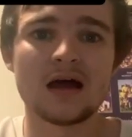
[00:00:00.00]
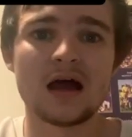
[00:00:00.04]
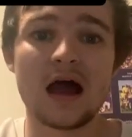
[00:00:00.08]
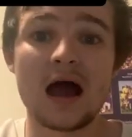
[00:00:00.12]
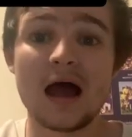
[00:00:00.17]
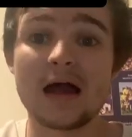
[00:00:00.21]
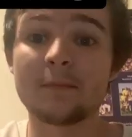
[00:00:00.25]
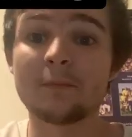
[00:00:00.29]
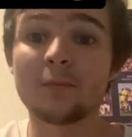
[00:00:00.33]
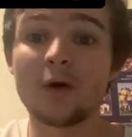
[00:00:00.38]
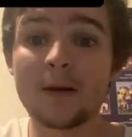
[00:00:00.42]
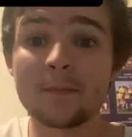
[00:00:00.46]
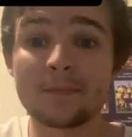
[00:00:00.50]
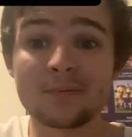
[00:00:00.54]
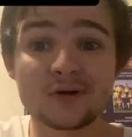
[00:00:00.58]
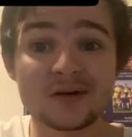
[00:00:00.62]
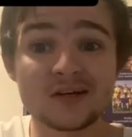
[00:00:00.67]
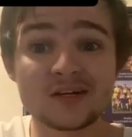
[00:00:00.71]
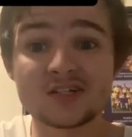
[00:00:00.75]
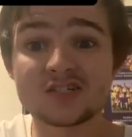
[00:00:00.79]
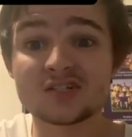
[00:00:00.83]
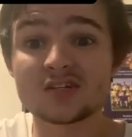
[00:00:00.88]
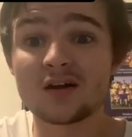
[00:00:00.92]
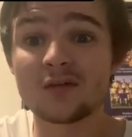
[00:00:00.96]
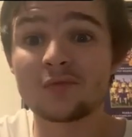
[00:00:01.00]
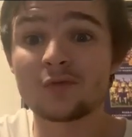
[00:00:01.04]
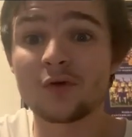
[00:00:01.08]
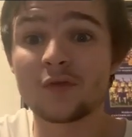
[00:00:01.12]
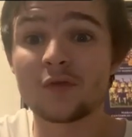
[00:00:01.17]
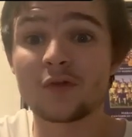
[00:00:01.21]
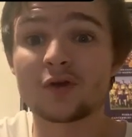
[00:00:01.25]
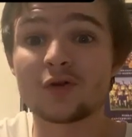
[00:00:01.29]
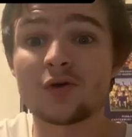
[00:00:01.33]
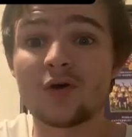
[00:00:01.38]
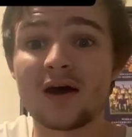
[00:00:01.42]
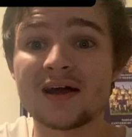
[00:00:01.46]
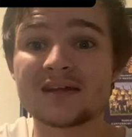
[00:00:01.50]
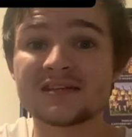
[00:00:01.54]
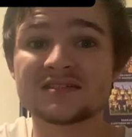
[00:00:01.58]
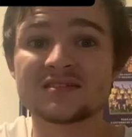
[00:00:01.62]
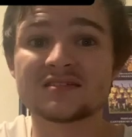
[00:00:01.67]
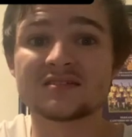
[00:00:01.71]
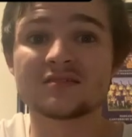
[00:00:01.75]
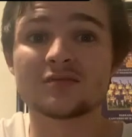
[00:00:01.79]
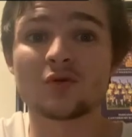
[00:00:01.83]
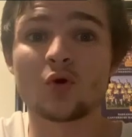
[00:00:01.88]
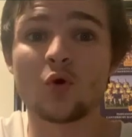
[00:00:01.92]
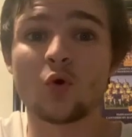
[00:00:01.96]
Uh, in my prediction, I've got the
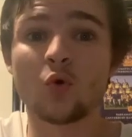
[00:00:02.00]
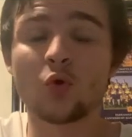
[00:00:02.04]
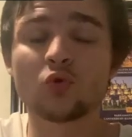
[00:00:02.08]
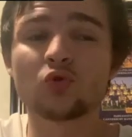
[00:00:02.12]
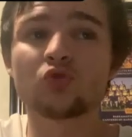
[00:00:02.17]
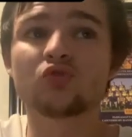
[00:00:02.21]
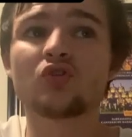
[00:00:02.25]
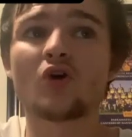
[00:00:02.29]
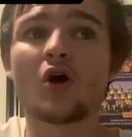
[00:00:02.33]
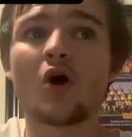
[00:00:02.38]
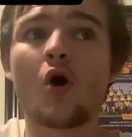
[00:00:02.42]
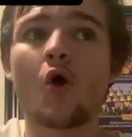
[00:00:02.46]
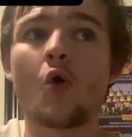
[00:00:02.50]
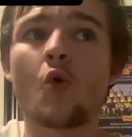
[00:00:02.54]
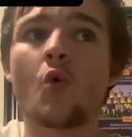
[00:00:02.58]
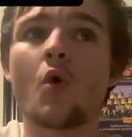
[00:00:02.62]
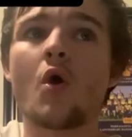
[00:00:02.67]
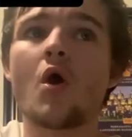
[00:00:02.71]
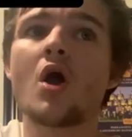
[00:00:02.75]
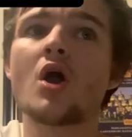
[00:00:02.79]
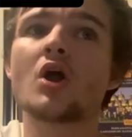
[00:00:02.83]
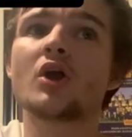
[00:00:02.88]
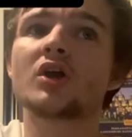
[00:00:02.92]
Knights also